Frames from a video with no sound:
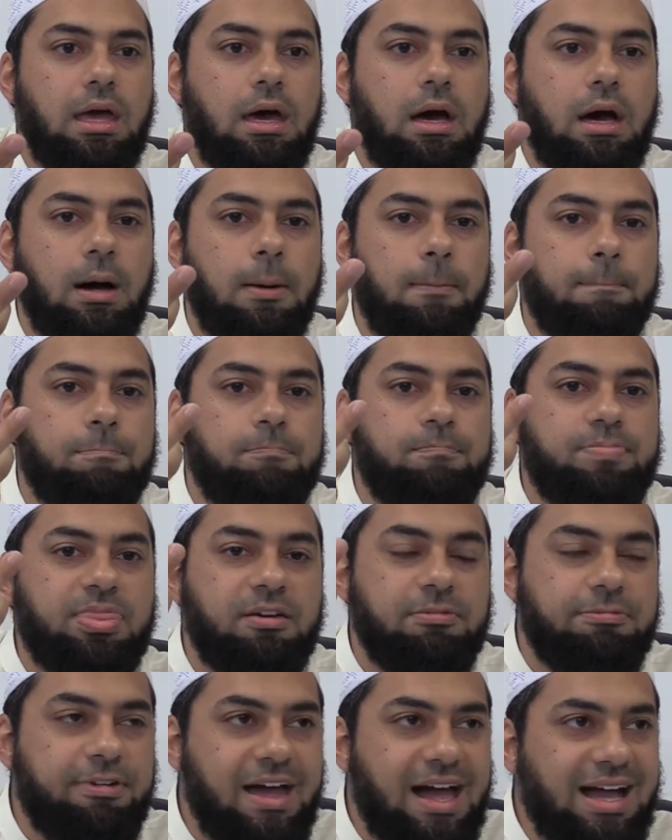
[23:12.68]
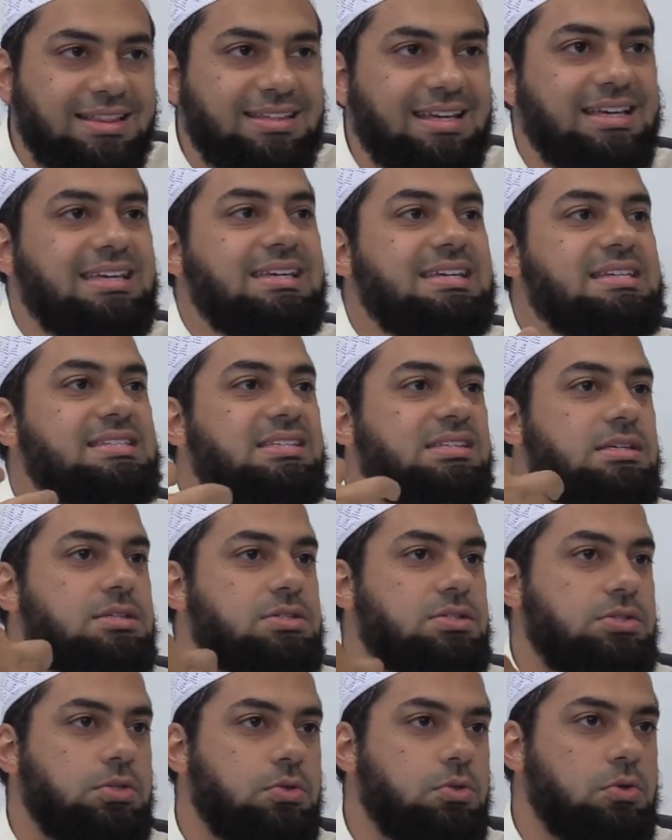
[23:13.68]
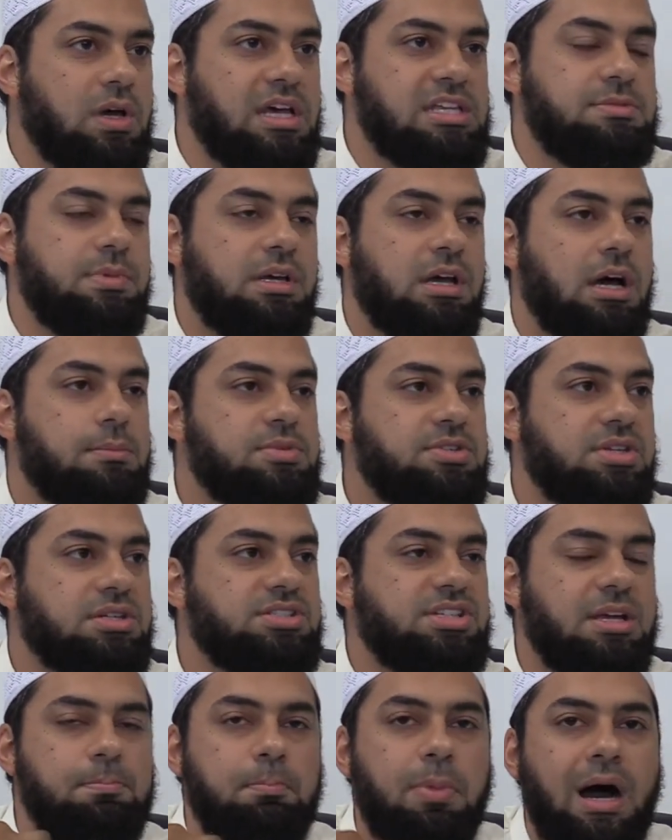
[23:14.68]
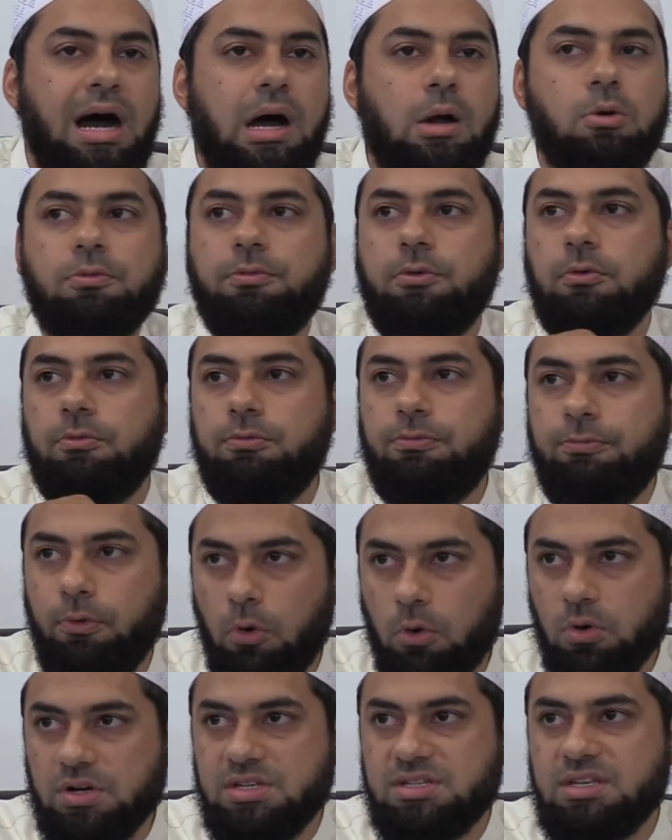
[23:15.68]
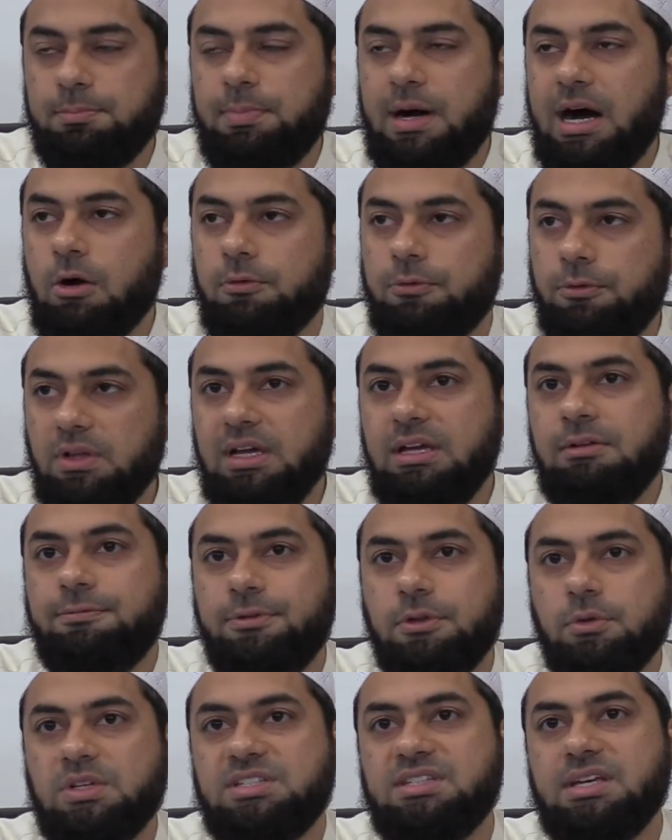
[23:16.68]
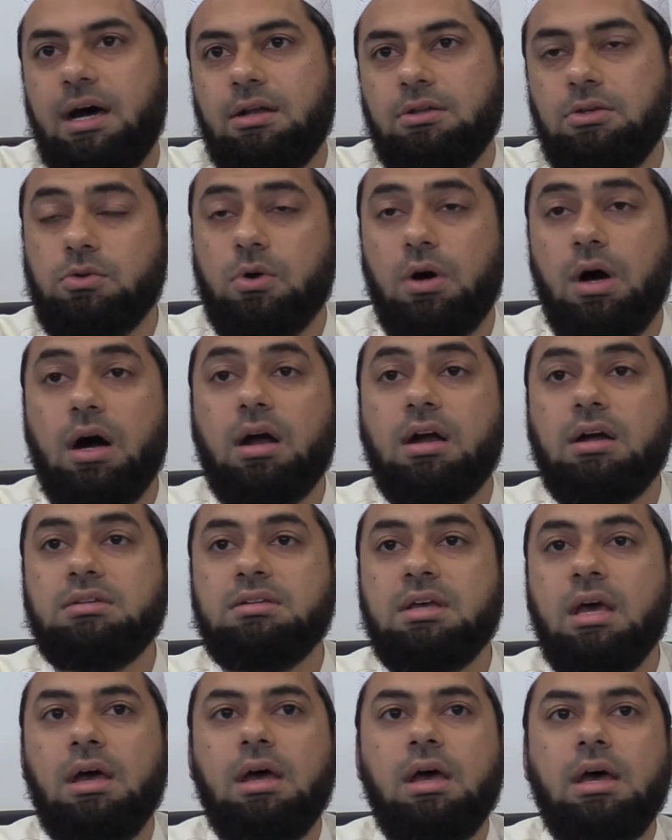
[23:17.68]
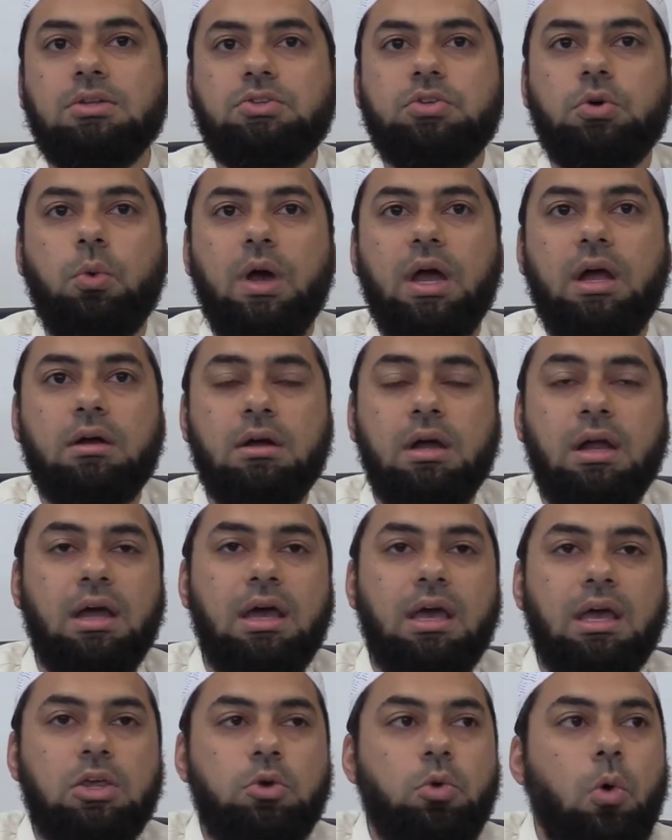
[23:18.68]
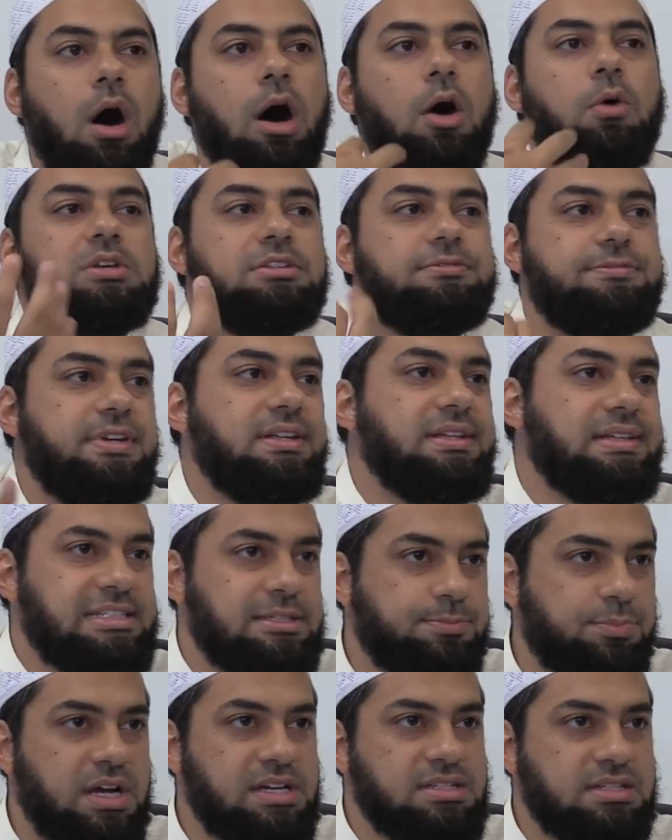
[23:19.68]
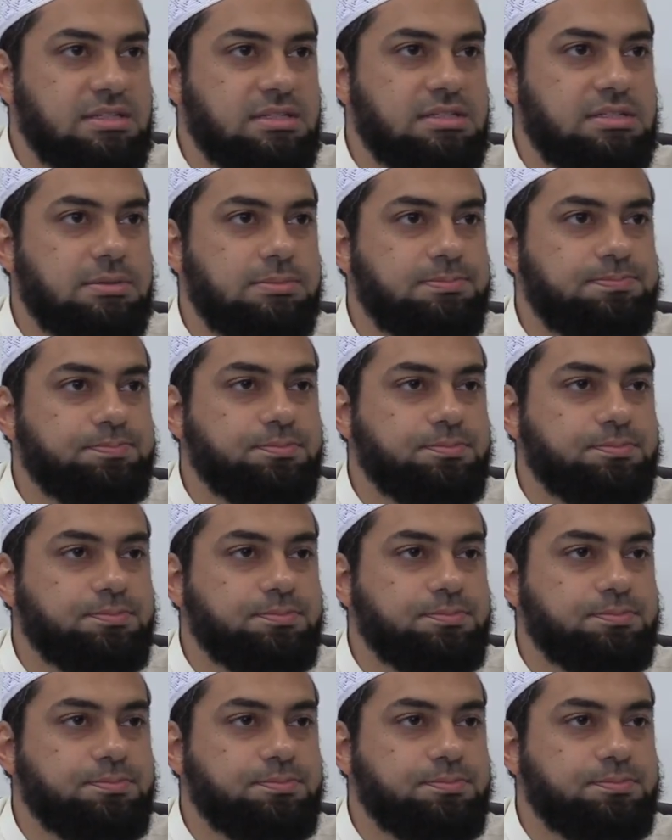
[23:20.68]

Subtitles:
the fact that He sees you has become such a powerful force, a powerful influence on your heart to where you always feel His presence.